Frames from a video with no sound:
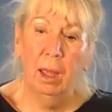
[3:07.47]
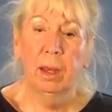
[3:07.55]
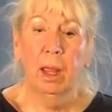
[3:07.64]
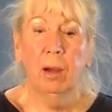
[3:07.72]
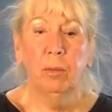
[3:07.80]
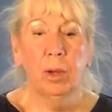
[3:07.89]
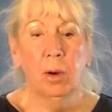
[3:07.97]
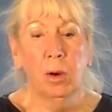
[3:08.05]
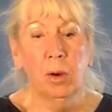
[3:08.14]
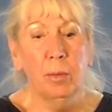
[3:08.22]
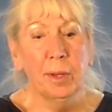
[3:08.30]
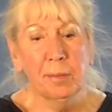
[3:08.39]
Now we
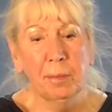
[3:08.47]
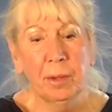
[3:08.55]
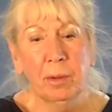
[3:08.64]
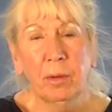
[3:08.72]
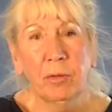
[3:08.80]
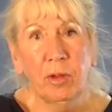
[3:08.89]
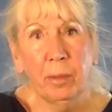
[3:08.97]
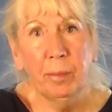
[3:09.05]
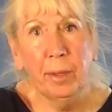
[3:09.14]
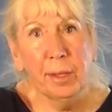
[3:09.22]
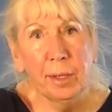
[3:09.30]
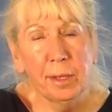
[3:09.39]
always put our cheek
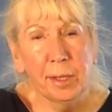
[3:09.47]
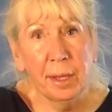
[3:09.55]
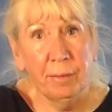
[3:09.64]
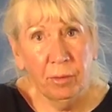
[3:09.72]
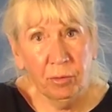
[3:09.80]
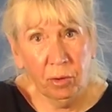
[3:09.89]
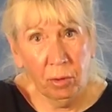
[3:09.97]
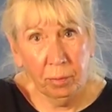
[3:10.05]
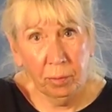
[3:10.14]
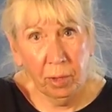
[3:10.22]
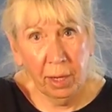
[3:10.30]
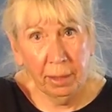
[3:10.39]
pieces in the
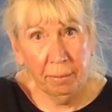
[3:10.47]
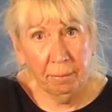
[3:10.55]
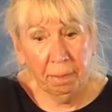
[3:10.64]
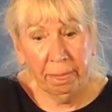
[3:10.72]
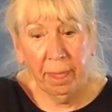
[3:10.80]
top ring.